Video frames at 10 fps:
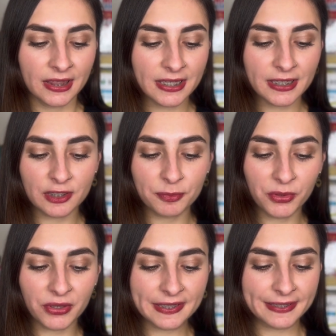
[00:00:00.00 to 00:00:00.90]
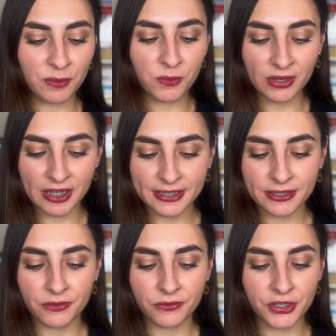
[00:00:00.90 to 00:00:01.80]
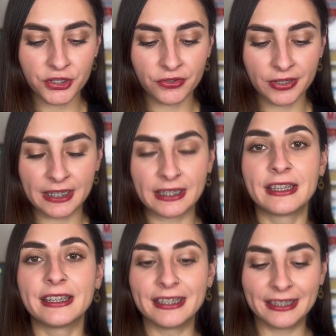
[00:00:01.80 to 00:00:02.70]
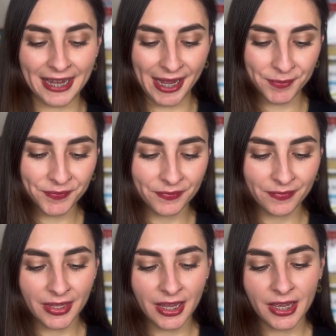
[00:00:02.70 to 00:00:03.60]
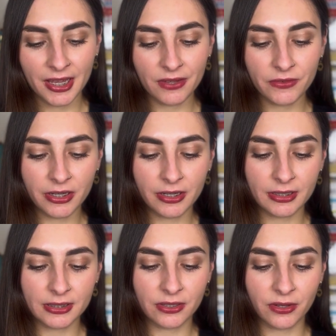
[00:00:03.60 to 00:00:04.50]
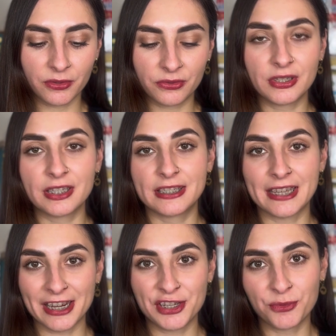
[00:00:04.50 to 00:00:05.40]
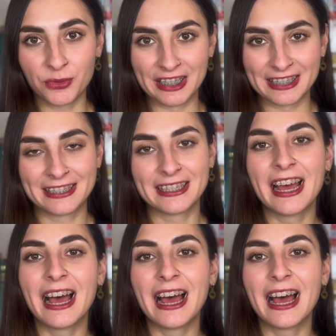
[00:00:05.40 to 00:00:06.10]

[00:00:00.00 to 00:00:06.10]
Let's explore some words featuring G. Even heard of such words: